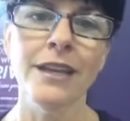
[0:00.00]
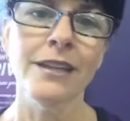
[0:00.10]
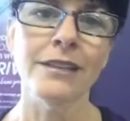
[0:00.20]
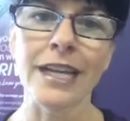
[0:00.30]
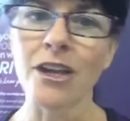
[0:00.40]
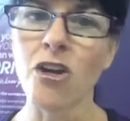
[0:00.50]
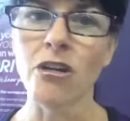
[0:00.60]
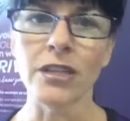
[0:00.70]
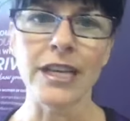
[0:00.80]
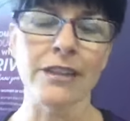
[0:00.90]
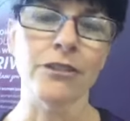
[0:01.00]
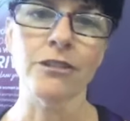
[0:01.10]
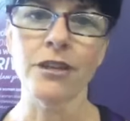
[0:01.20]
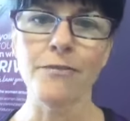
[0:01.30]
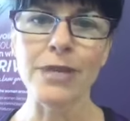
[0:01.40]
Like all the
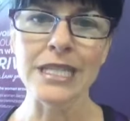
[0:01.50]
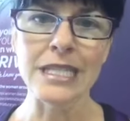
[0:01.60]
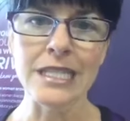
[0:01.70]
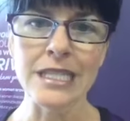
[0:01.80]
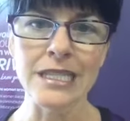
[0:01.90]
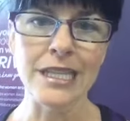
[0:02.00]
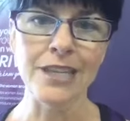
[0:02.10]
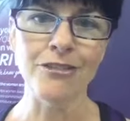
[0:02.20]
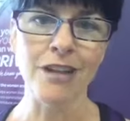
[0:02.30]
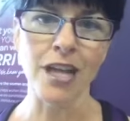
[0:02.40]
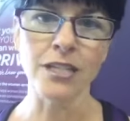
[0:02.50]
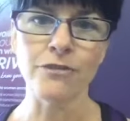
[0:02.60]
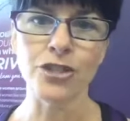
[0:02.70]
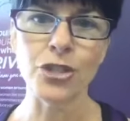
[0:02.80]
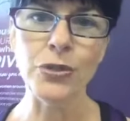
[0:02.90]
other businesses, thank you guys
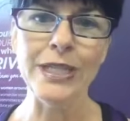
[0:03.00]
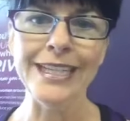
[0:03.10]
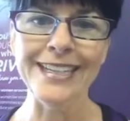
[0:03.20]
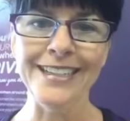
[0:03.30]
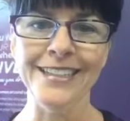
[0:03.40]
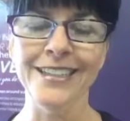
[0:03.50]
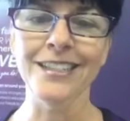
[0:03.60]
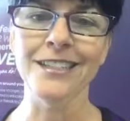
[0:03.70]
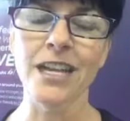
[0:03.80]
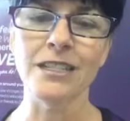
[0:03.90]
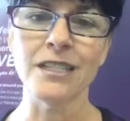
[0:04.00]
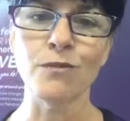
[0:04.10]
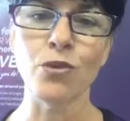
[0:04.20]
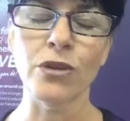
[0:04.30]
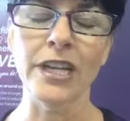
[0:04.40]
for tuning in and
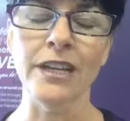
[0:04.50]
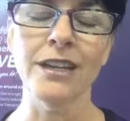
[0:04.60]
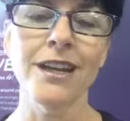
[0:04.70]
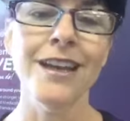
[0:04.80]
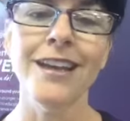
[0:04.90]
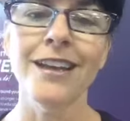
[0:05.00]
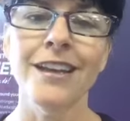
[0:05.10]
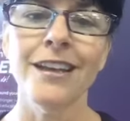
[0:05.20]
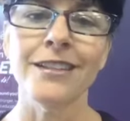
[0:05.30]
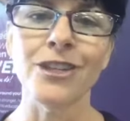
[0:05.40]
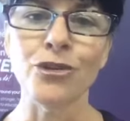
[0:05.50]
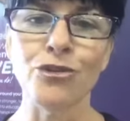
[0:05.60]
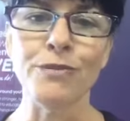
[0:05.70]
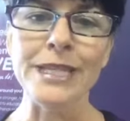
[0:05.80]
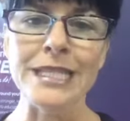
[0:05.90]
supporting
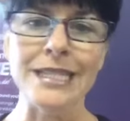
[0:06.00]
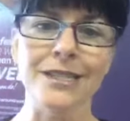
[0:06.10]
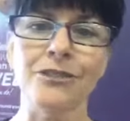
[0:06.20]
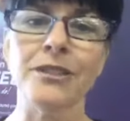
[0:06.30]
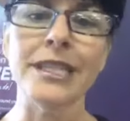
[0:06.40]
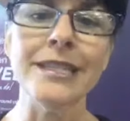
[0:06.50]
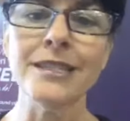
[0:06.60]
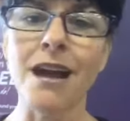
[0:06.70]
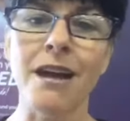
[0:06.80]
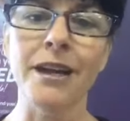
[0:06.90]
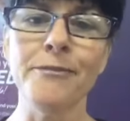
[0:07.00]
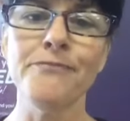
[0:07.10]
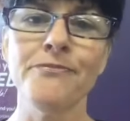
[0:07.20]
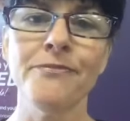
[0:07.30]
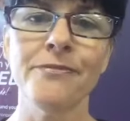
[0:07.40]
local business during this time.
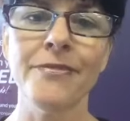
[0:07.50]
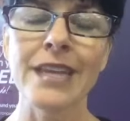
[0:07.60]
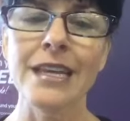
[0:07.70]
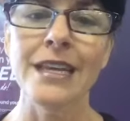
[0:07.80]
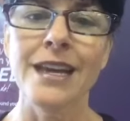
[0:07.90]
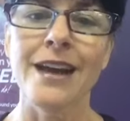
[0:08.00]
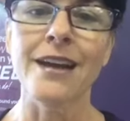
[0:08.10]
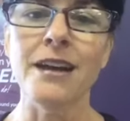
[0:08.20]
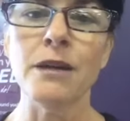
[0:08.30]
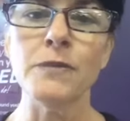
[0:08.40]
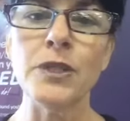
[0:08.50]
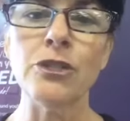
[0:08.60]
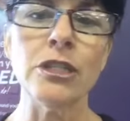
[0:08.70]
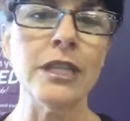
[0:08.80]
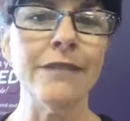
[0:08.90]
So
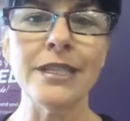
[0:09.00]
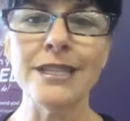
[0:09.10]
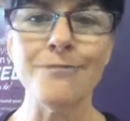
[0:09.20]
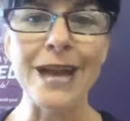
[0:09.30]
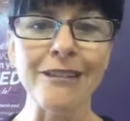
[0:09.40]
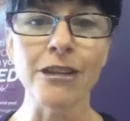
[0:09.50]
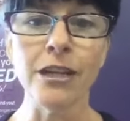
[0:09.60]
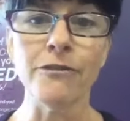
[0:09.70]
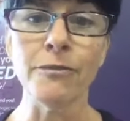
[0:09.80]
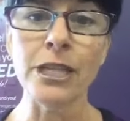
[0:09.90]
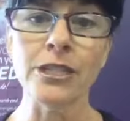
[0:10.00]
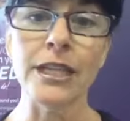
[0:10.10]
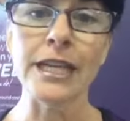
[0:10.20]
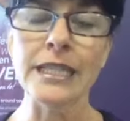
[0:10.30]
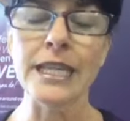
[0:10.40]
just to give you some background information,
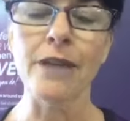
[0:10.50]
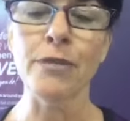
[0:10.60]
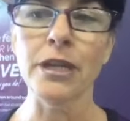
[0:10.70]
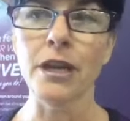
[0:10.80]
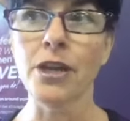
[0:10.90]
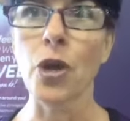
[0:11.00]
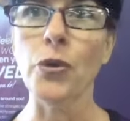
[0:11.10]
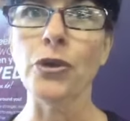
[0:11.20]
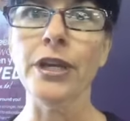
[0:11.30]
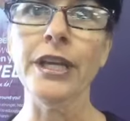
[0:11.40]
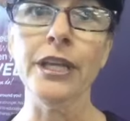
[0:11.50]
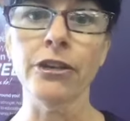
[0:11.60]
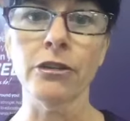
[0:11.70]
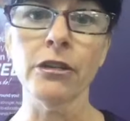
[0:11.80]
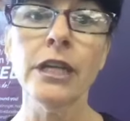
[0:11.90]
like I said, I've been an owner here